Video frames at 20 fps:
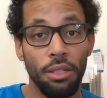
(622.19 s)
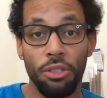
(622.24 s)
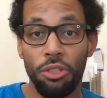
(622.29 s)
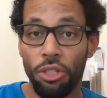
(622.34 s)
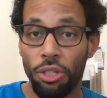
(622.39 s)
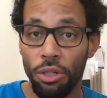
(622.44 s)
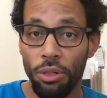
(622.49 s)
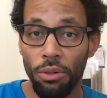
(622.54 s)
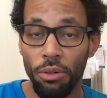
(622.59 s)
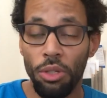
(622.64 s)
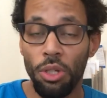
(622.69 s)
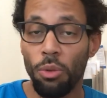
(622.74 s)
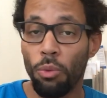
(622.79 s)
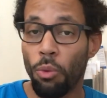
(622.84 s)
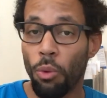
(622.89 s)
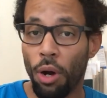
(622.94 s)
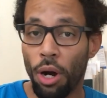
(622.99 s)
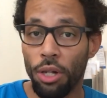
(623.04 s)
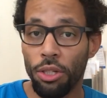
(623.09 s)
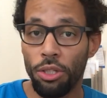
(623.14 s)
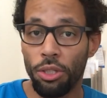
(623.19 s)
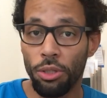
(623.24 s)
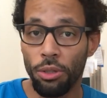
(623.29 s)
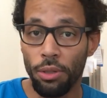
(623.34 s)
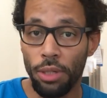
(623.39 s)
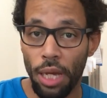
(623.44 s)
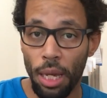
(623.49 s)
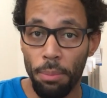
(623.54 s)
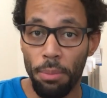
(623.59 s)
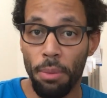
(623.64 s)
Two, you want to
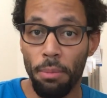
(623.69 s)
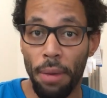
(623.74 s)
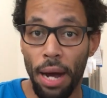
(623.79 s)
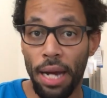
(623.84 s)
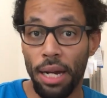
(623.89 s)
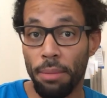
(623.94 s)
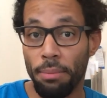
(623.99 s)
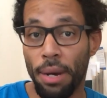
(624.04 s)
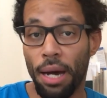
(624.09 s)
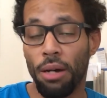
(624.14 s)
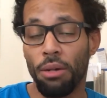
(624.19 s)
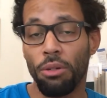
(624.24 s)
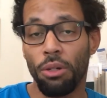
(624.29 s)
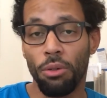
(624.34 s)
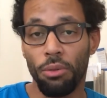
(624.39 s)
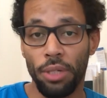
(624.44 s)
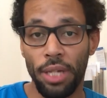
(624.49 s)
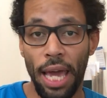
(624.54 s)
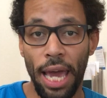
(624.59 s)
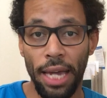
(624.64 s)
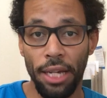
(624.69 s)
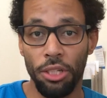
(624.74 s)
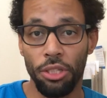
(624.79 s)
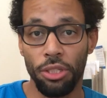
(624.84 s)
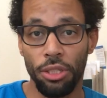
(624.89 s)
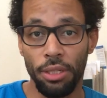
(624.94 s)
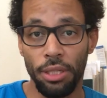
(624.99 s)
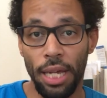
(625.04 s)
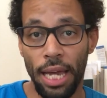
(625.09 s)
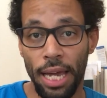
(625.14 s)
keep in mind about
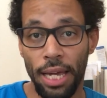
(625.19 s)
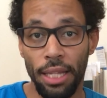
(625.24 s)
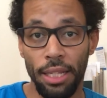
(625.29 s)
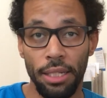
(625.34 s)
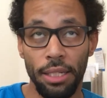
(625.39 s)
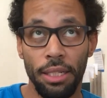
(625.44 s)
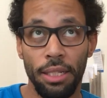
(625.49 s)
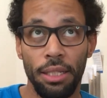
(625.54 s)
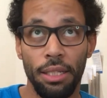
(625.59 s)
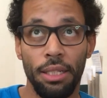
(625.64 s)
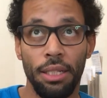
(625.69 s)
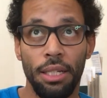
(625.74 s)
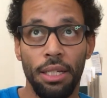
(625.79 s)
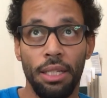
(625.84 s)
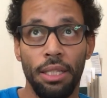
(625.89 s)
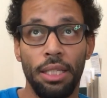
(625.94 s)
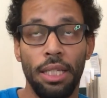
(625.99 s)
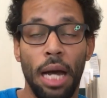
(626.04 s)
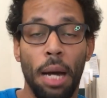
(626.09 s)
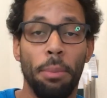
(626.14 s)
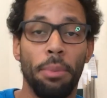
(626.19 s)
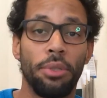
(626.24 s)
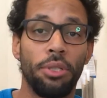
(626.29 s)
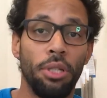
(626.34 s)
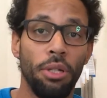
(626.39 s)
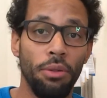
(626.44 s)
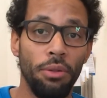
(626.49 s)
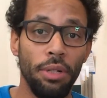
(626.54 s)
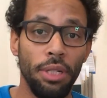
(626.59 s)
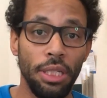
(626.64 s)
location and the
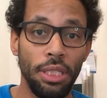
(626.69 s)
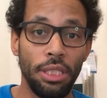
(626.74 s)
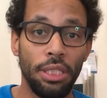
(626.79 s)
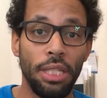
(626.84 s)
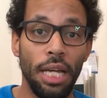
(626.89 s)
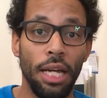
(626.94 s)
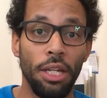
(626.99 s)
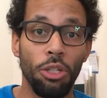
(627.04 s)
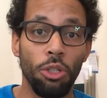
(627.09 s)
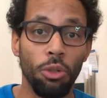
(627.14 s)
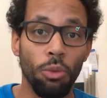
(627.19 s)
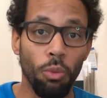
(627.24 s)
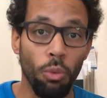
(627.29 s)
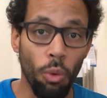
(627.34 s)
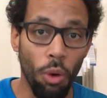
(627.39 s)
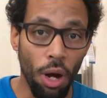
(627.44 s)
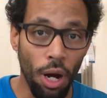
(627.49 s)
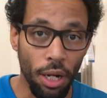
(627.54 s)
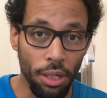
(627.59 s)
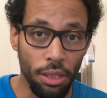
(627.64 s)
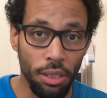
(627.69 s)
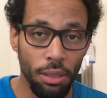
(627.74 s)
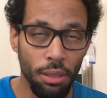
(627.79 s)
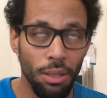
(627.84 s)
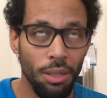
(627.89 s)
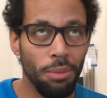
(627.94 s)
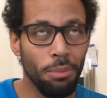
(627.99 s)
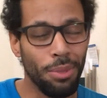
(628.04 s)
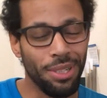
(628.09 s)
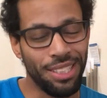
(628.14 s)
opportunities that you want,
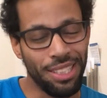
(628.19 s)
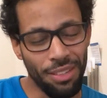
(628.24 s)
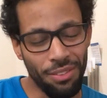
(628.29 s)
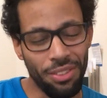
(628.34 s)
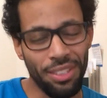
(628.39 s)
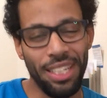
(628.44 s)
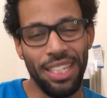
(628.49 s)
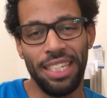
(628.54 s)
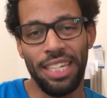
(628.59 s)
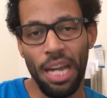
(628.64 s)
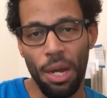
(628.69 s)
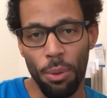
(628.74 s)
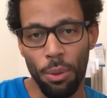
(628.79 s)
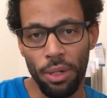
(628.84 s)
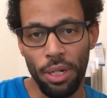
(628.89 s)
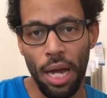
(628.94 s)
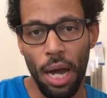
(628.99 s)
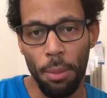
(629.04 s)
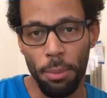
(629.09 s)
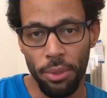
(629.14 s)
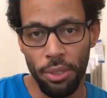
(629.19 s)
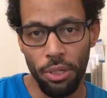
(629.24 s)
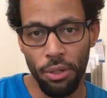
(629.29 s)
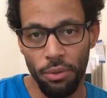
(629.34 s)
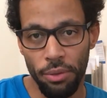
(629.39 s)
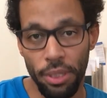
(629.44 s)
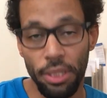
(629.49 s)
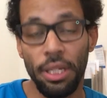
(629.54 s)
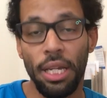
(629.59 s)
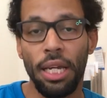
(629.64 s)
specifically network
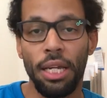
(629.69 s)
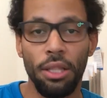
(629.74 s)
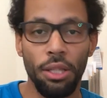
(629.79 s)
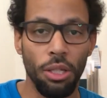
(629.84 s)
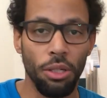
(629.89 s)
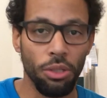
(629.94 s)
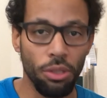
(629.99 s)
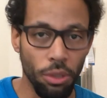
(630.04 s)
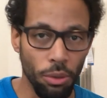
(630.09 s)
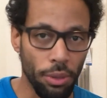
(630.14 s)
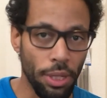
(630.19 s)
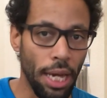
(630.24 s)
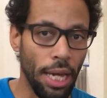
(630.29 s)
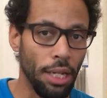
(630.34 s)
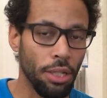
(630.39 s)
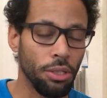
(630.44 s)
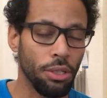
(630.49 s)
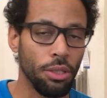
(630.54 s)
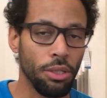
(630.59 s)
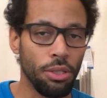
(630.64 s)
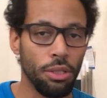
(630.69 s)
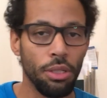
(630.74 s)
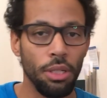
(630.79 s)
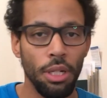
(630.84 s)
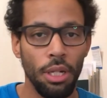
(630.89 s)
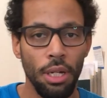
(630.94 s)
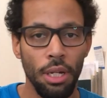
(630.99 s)
opportunities in those locations.